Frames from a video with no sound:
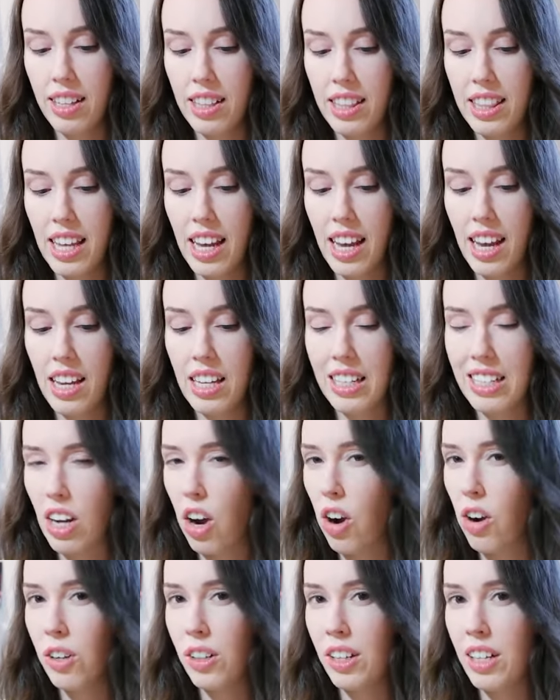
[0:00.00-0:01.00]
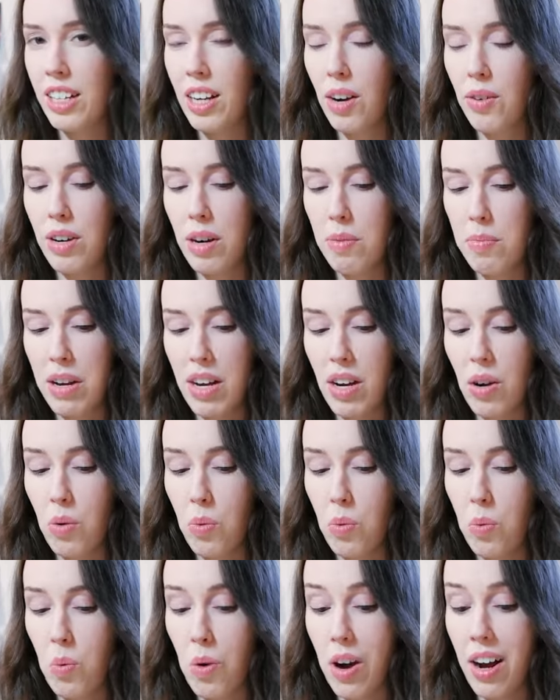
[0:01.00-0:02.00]
there is only going to be
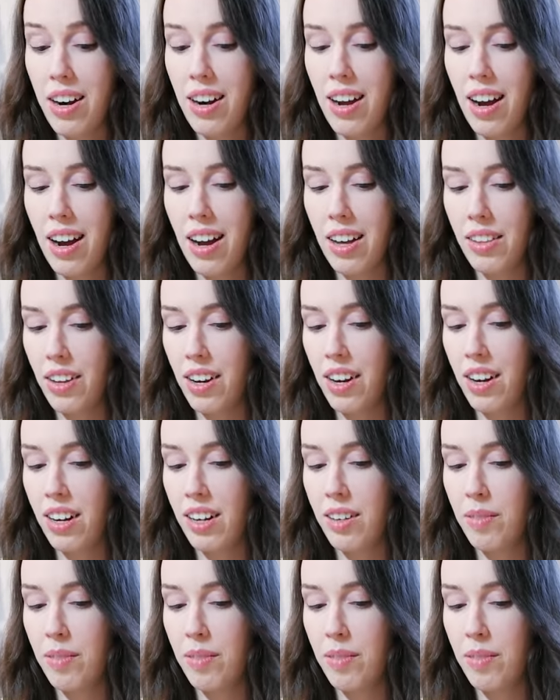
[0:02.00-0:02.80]
one other